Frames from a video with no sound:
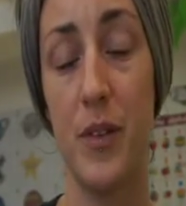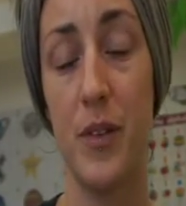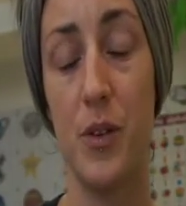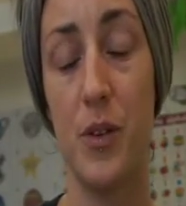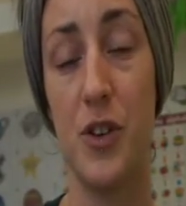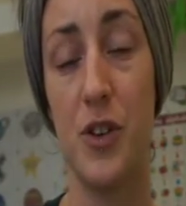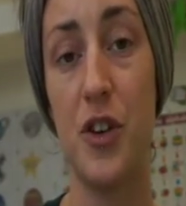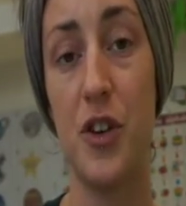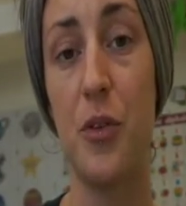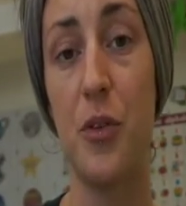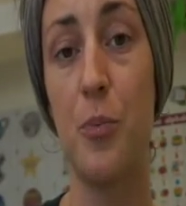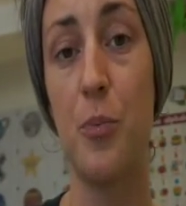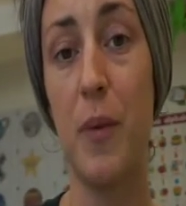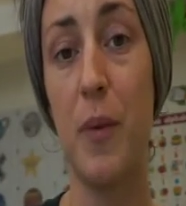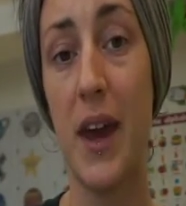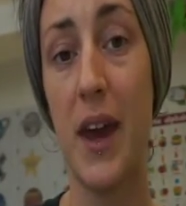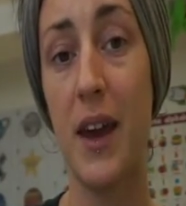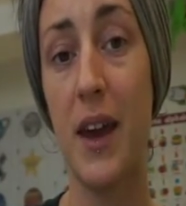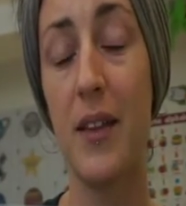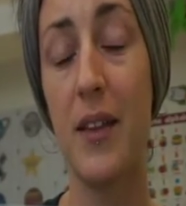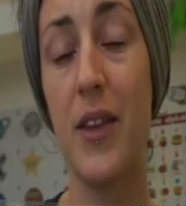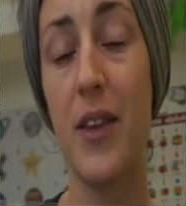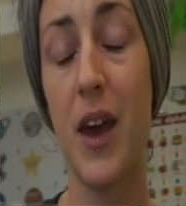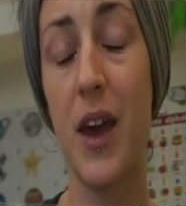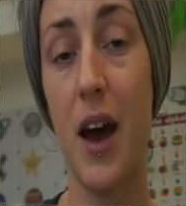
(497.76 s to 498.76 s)
which is
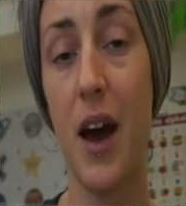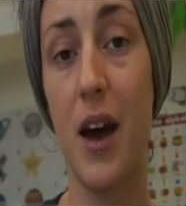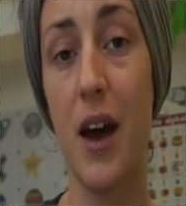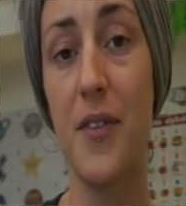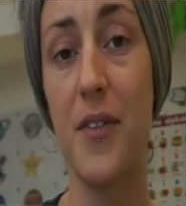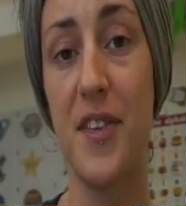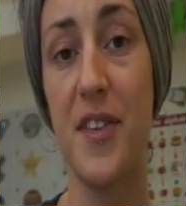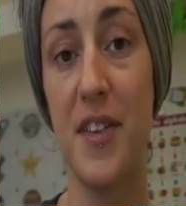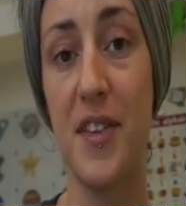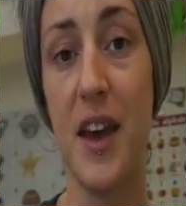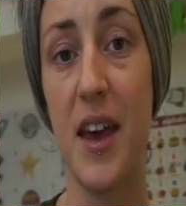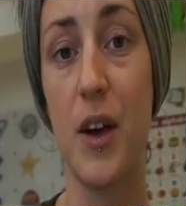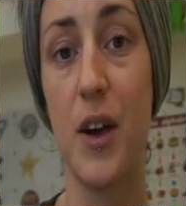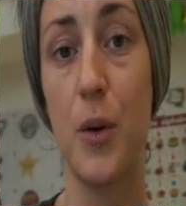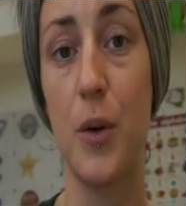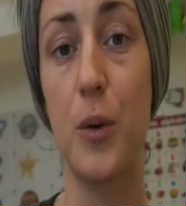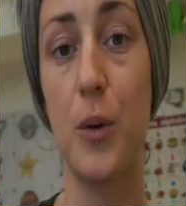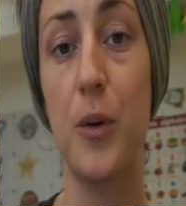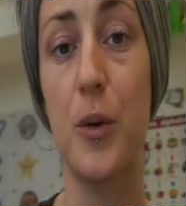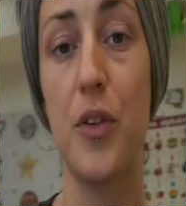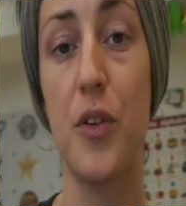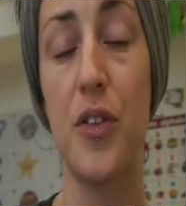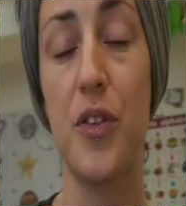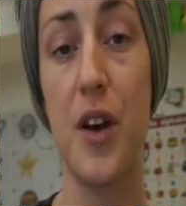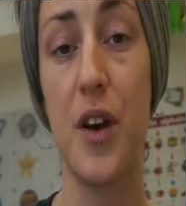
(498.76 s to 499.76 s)
making the earth sick
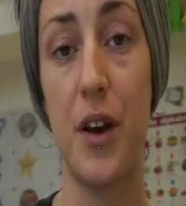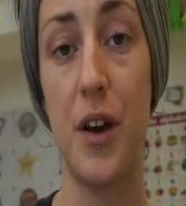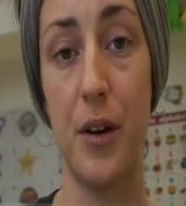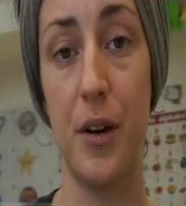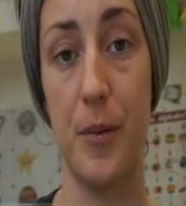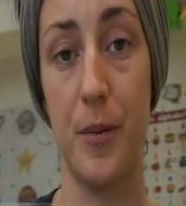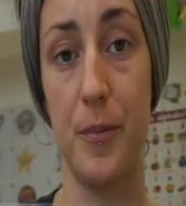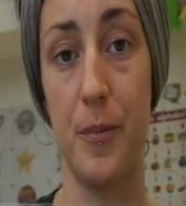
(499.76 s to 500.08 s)
also.